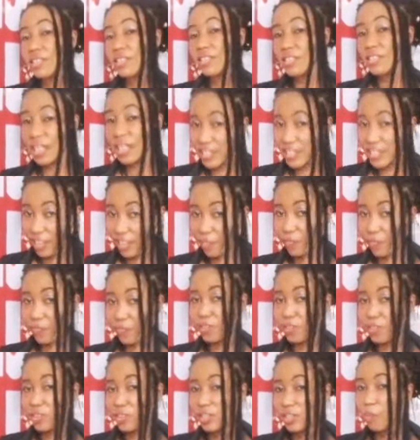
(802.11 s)
Stay
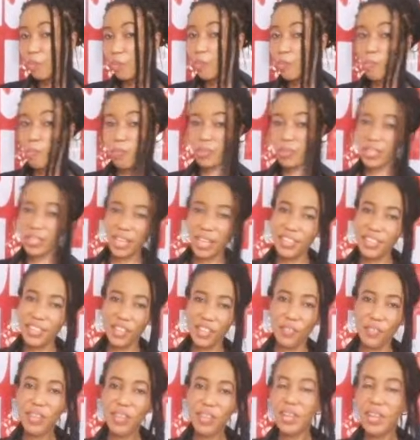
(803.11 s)
safe, be
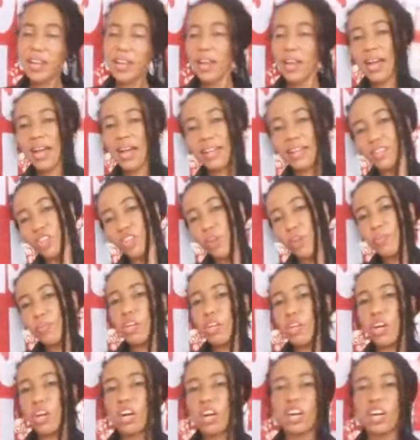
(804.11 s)
protective,
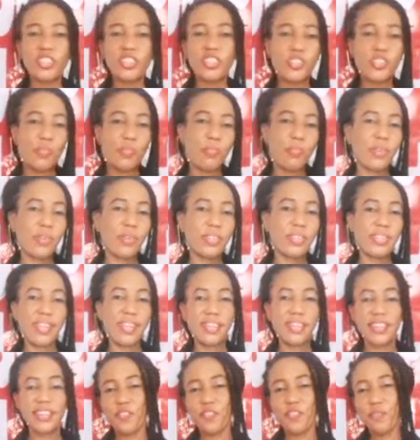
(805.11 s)
adopt all the
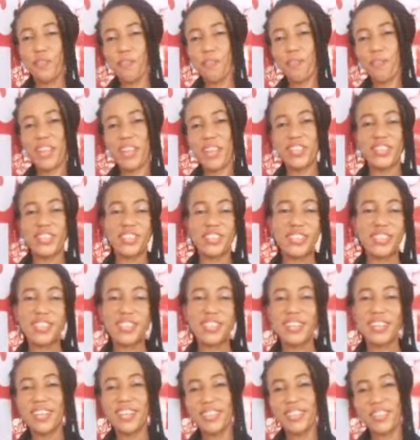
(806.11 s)
protective measures
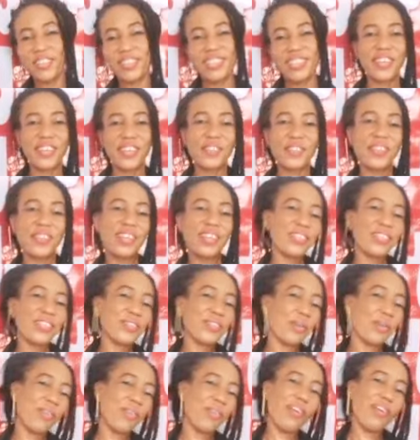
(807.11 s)
God will save
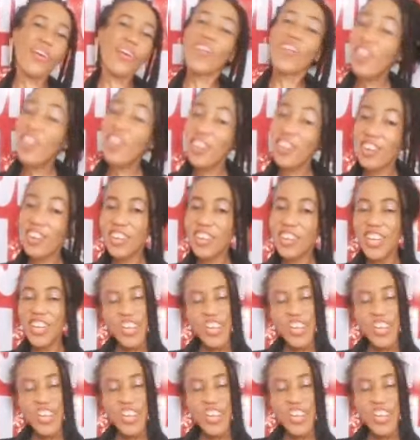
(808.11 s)
us from. Coro,